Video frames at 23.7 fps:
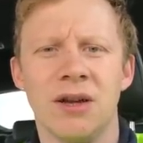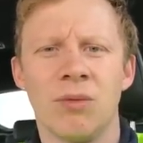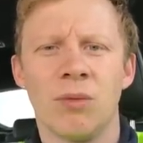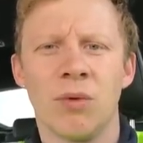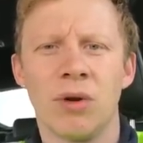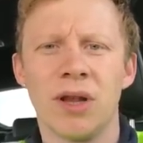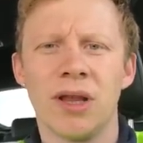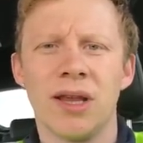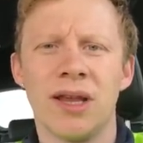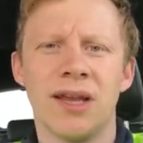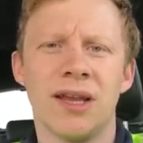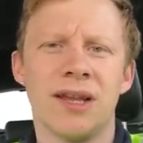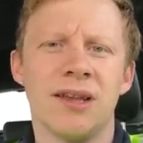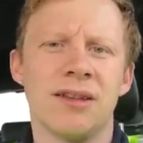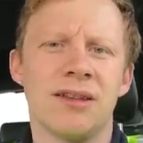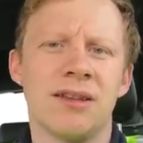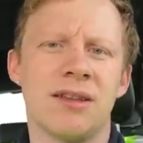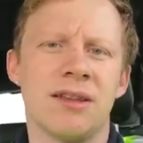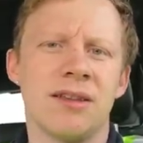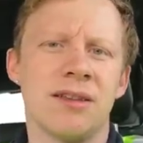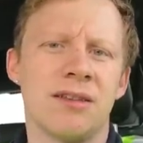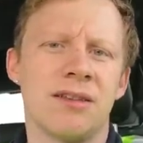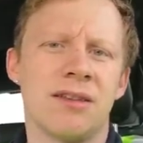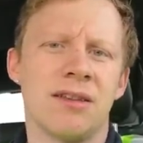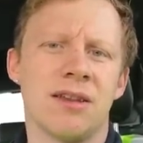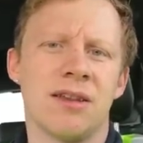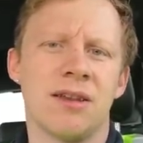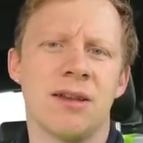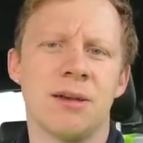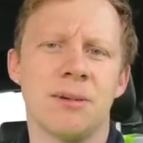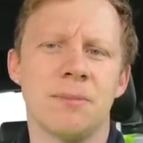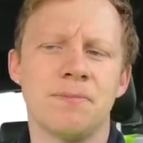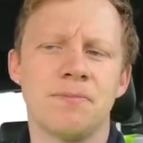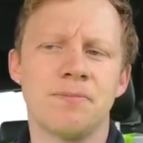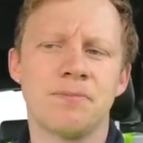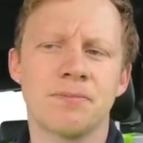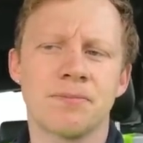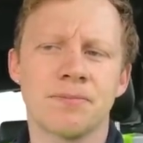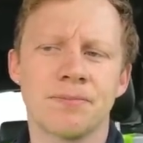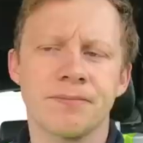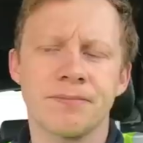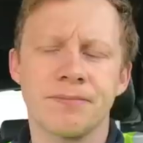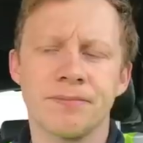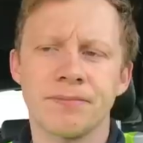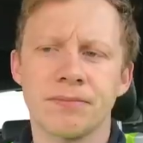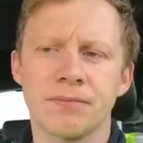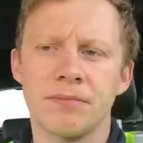What it is, there's on
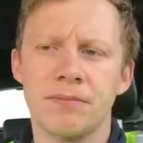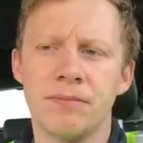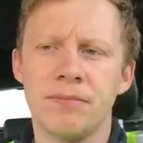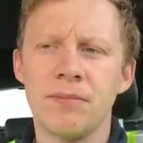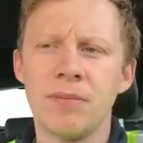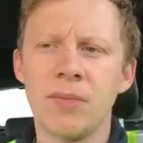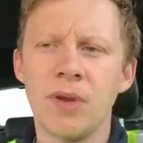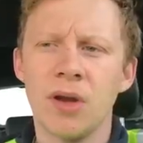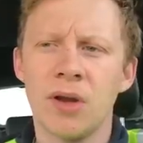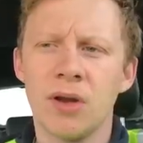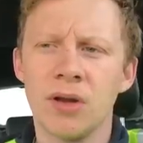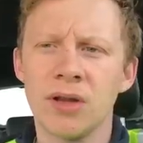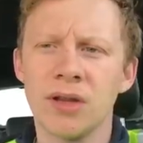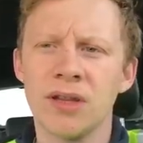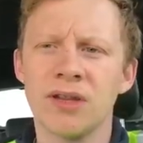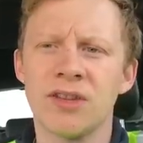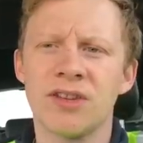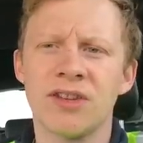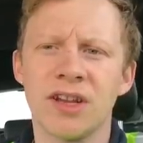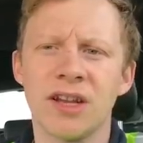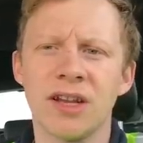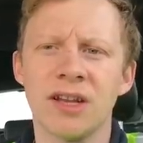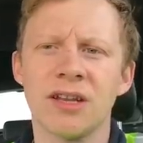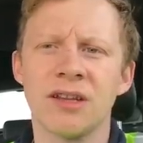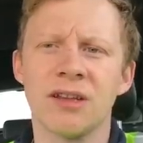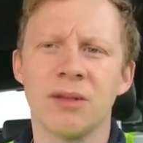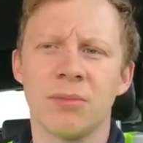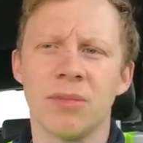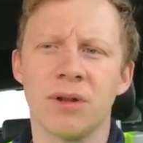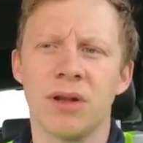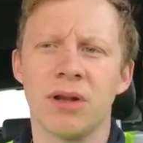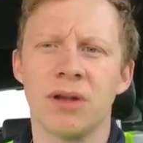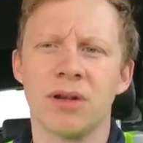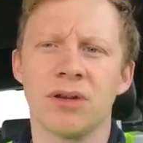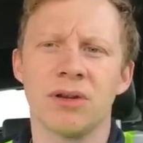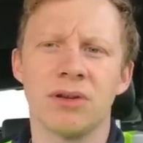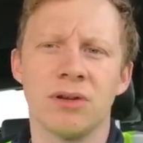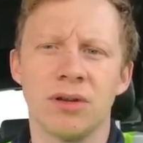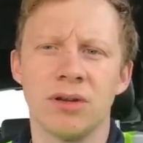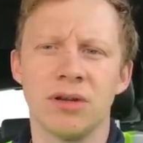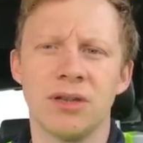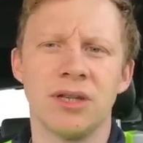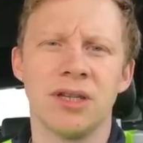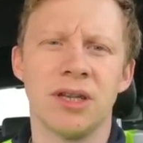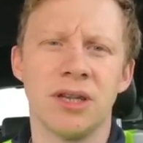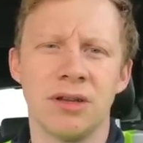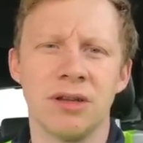the cylinder block, or
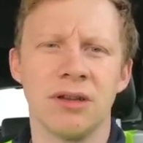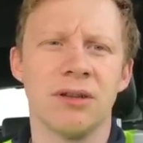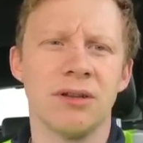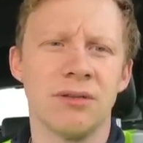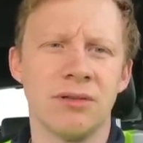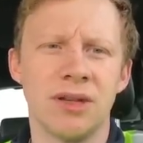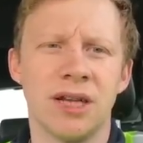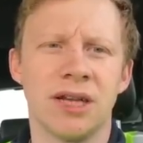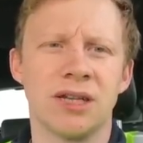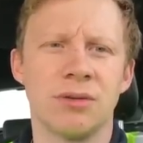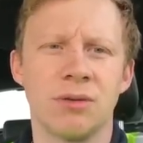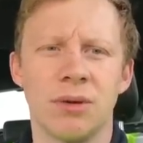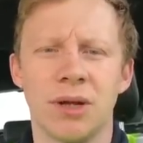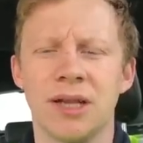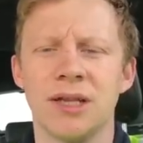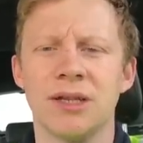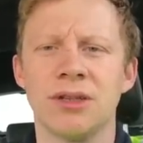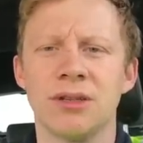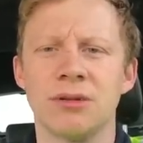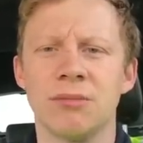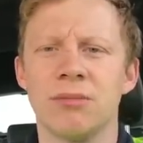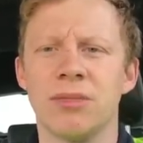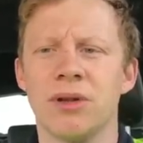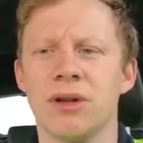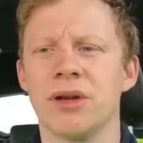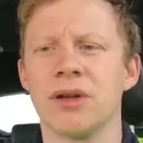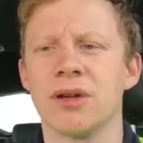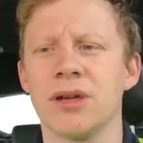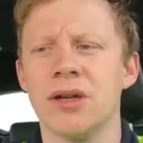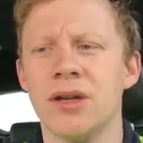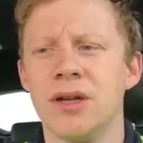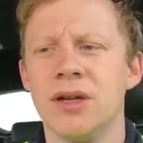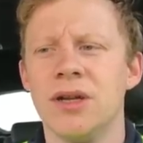the actual engine block,